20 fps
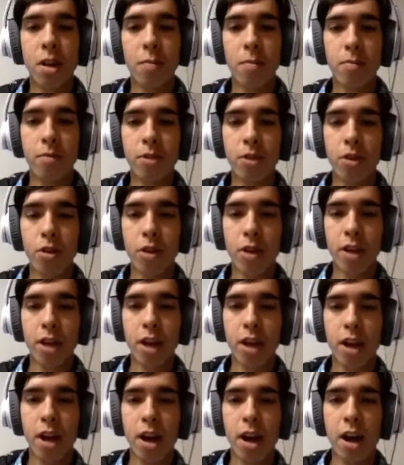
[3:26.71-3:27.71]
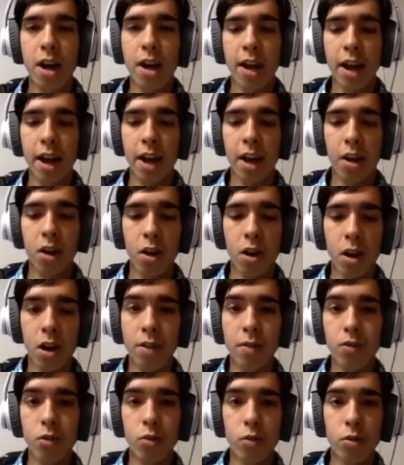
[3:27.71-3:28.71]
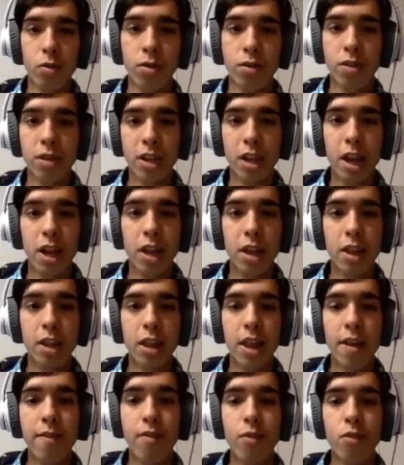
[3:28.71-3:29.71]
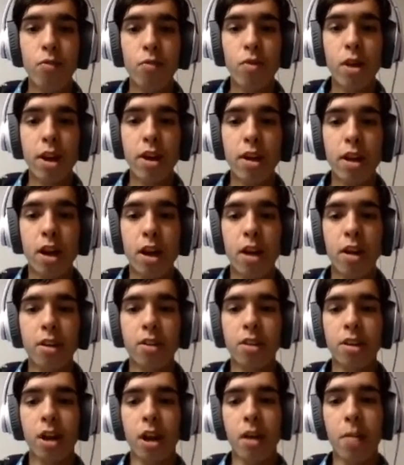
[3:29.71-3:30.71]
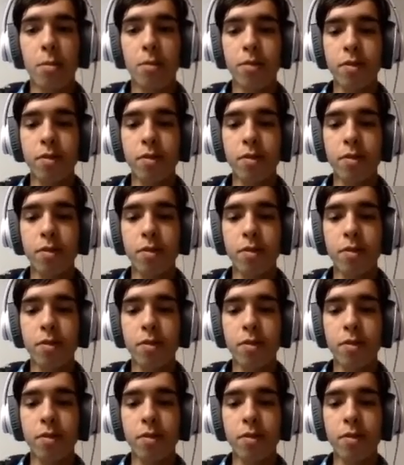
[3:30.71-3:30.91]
for turning it on and off, so we'll stick a lever right on top of